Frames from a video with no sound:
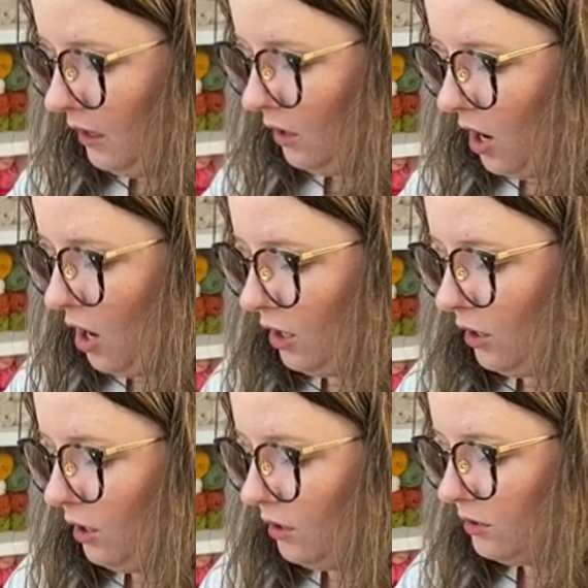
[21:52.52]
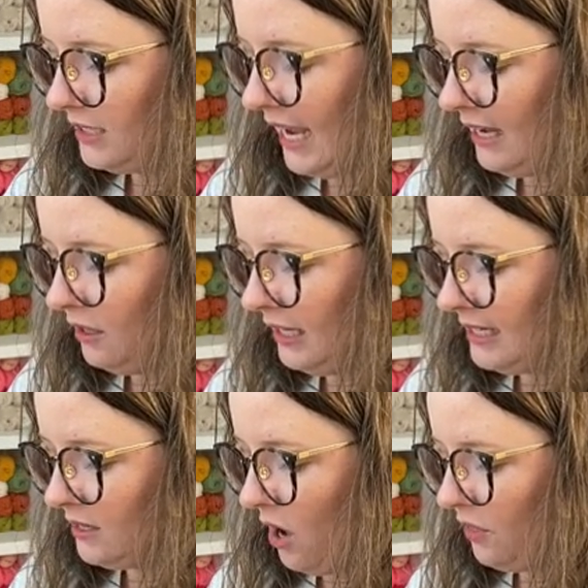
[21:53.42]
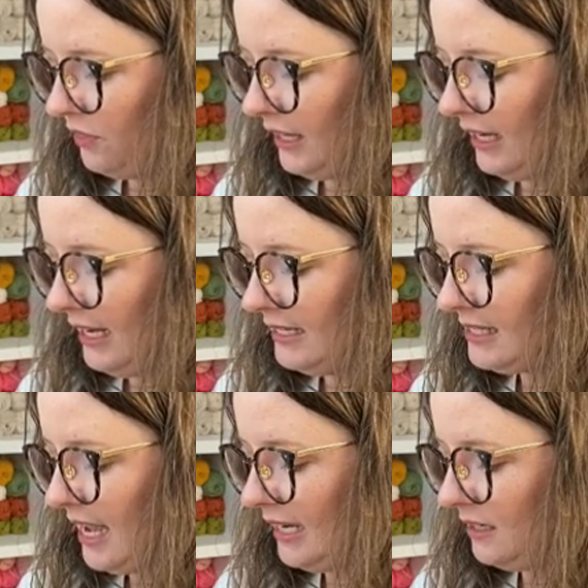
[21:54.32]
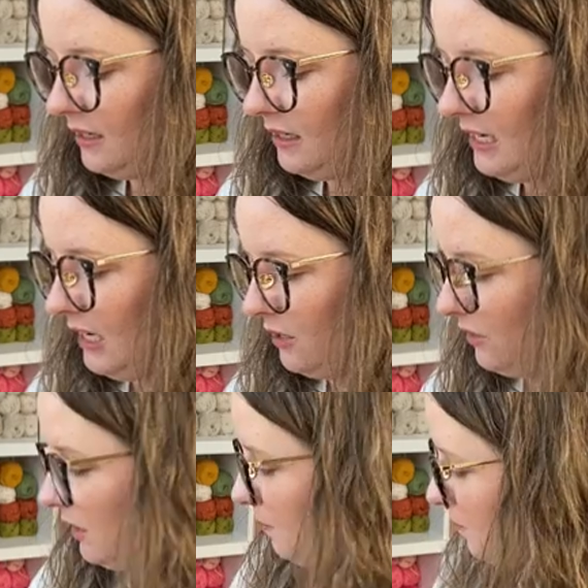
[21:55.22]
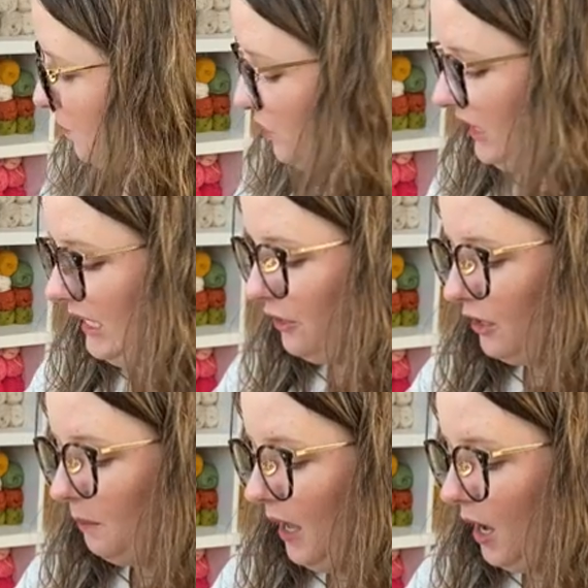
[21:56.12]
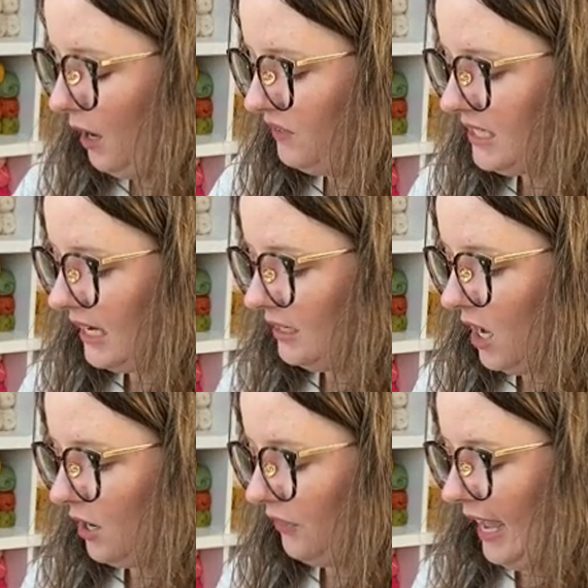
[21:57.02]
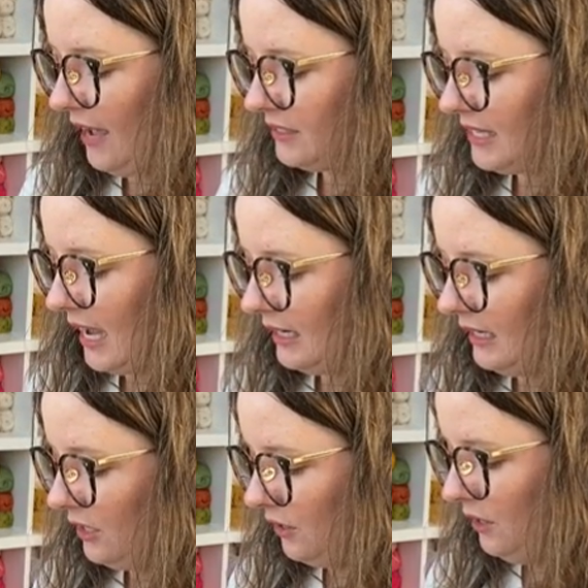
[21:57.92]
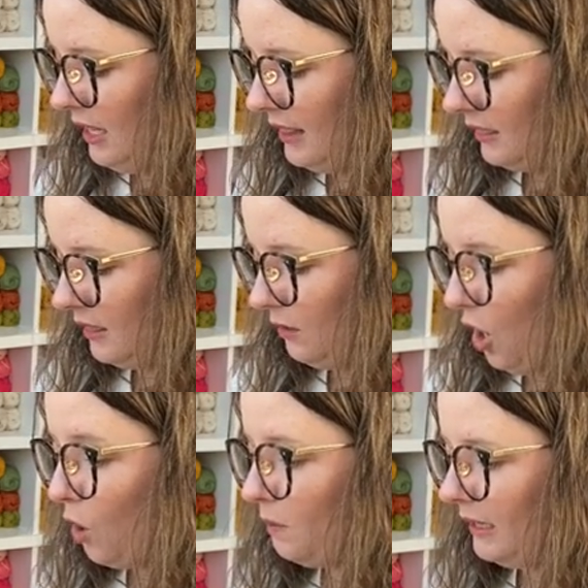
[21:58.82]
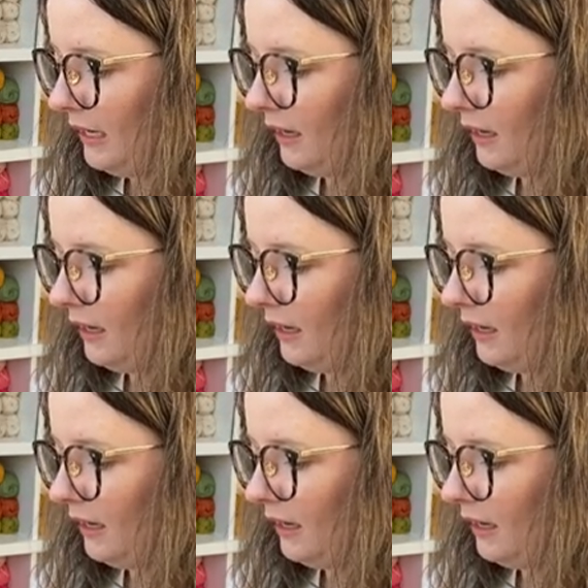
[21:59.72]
our tail is on the inside near the, near the puffs and not on the outside near the opening